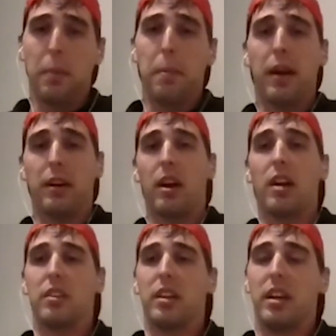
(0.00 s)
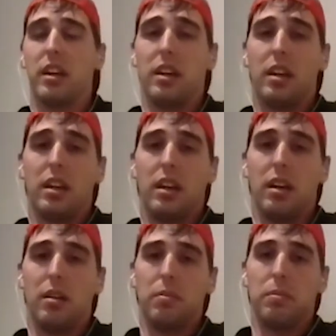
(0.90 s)
packed crowd there
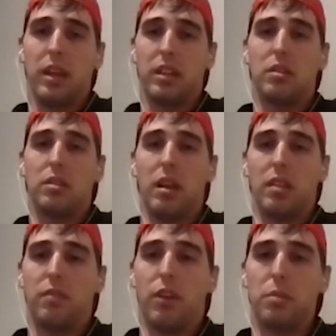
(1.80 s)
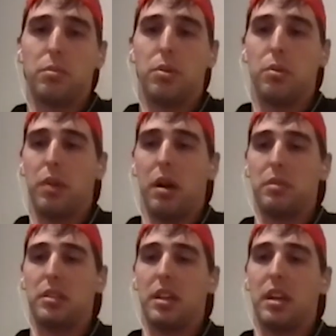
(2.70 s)
at volume 2 when I
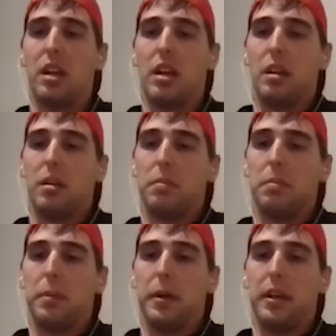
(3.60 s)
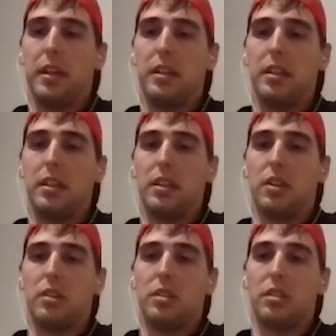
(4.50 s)
was there. But, you
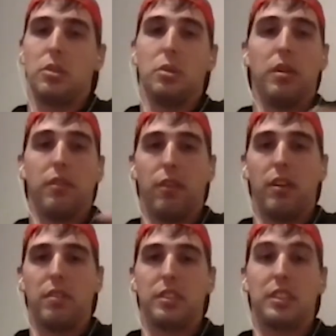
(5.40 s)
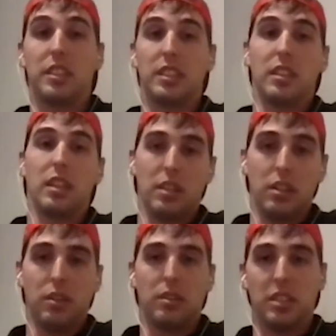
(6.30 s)
know, to do it in front of you
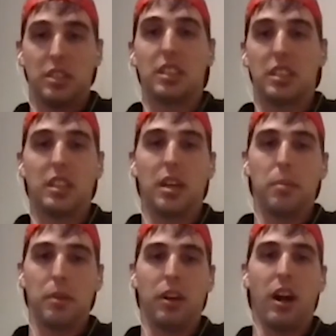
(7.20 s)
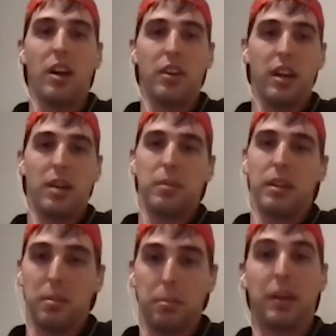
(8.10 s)
know, it's a GCW crowd now,
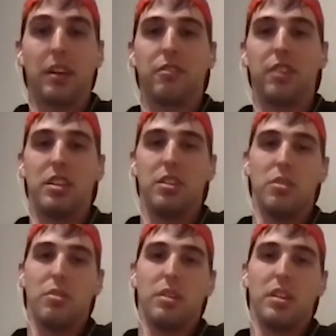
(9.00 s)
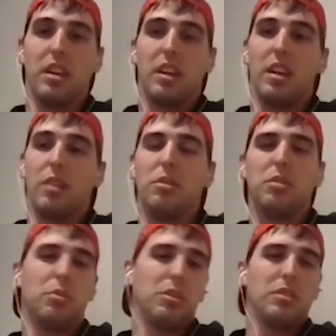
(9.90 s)
but the bigger venue, and we
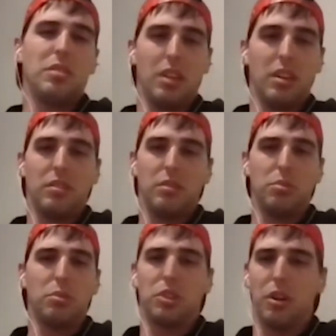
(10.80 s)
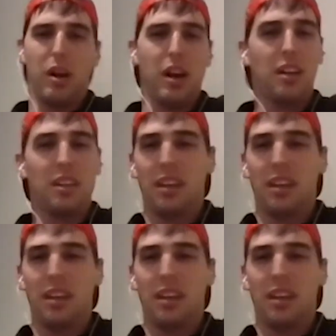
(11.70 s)
just want to, show out.